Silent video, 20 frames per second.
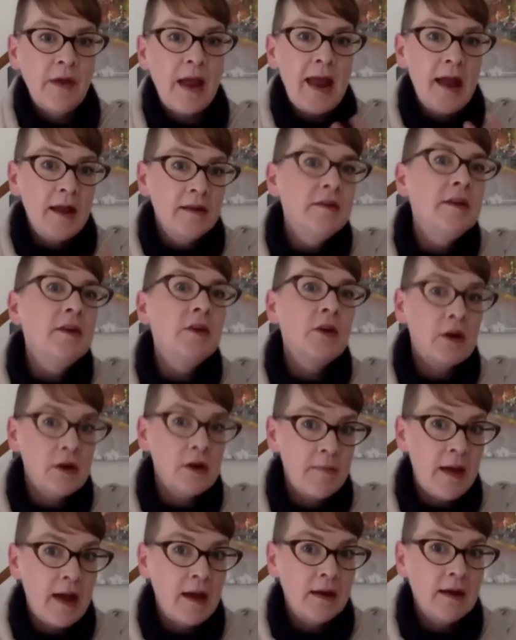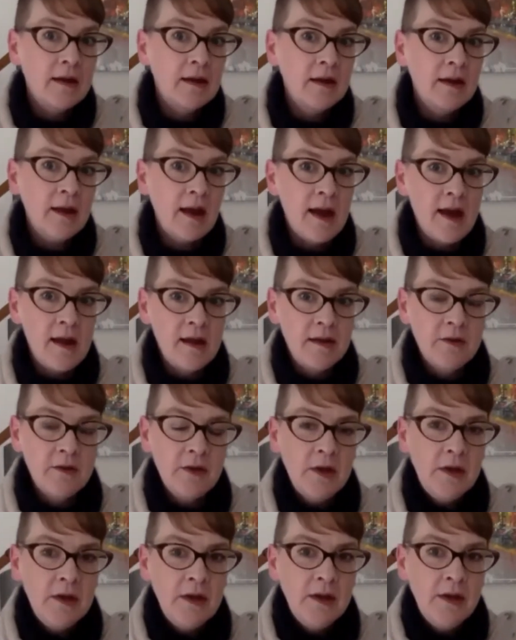it's sort of anti-dogmatic.
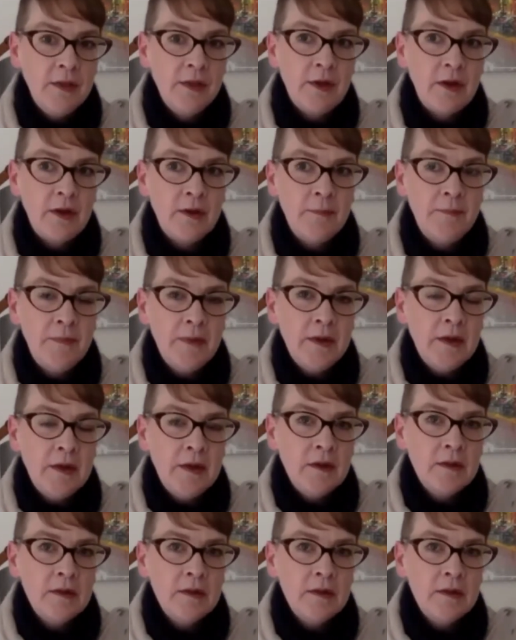And the